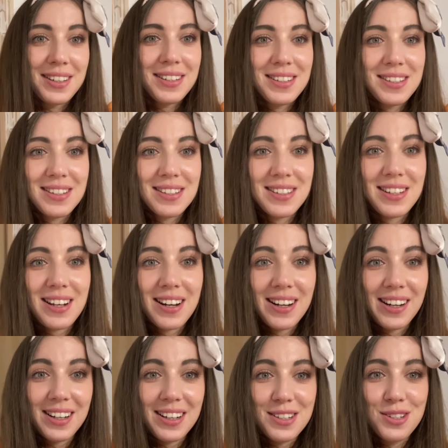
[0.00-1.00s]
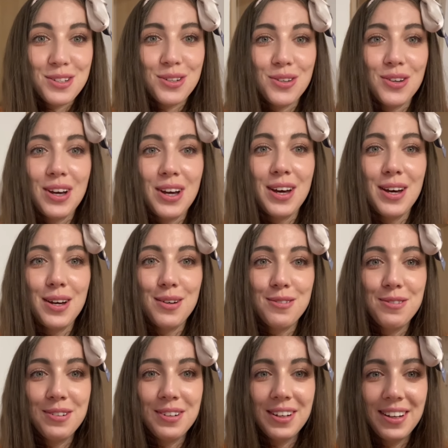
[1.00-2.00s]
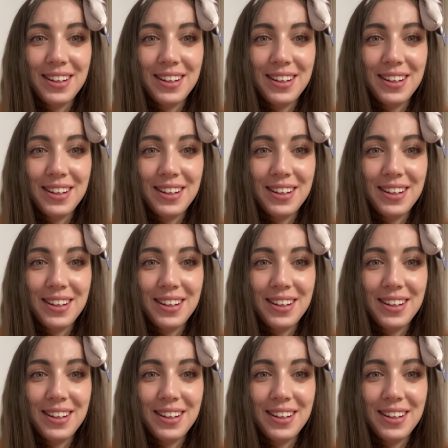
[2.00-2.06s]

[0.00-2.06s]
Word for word: started to have